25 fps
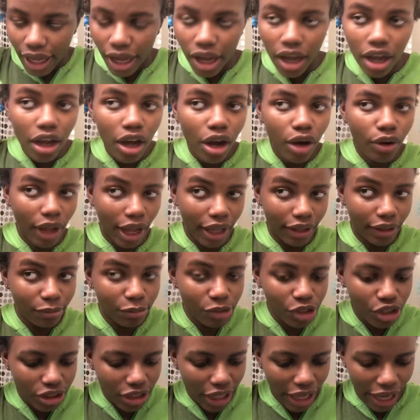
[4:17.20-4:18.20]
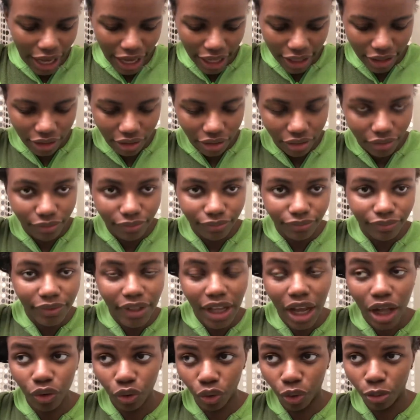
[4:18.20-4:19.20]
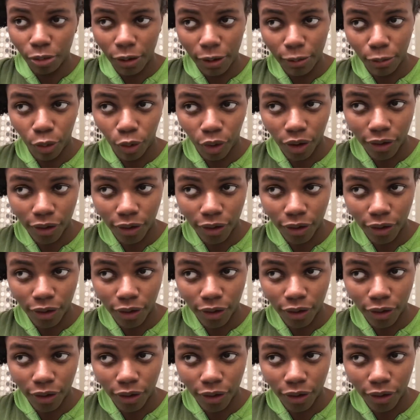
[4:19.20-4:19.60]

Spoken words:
Okay, let me just add a little bit more.